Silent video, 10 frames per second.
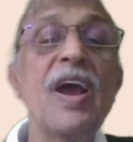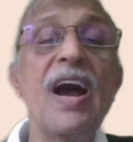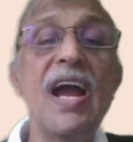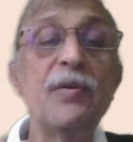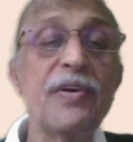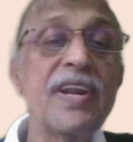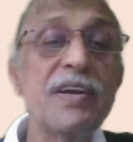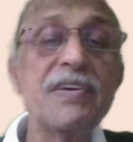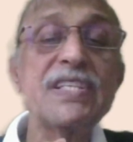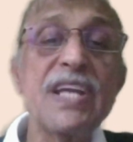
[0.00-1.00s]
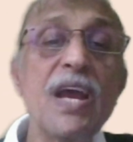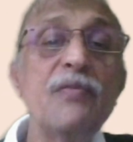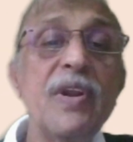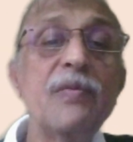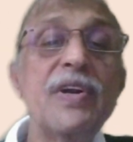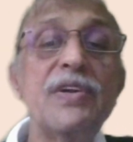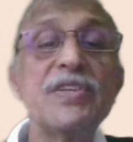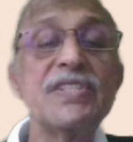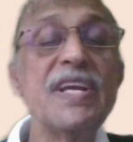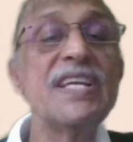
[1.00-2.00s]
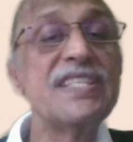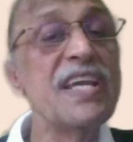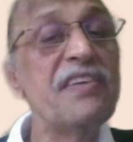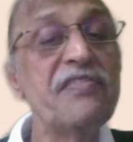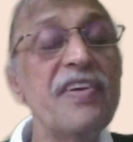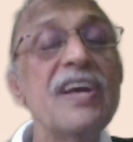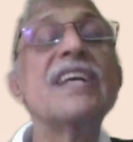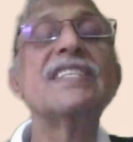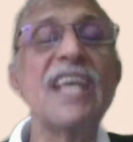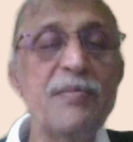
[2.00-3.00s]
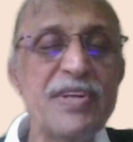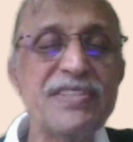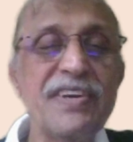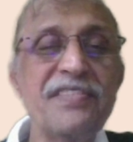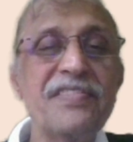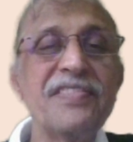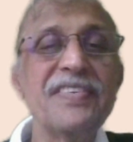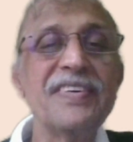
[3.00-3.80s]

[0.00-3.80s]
I would request everyone to stay safe, cyber safe.